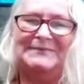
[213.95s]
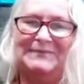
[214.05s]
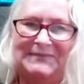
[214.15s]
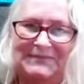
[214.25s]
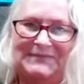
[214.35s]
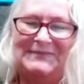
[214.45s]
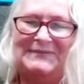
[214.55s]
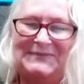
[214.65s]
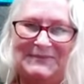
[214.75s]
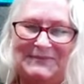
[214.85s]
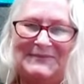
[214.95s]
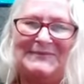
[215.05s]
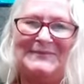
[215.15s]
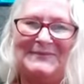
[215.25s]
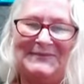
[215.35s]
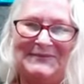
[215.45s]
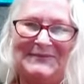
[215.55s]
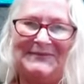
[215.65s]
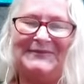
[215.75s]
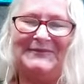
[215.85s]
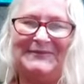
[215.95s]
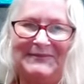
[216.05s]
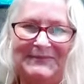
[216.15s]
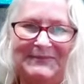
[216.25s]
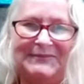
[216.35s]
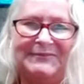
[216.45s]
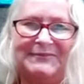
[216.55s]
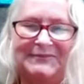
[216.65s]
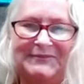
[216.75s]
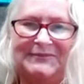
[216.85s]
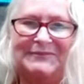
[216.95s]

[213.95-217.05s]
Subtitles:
The person shown says nothing.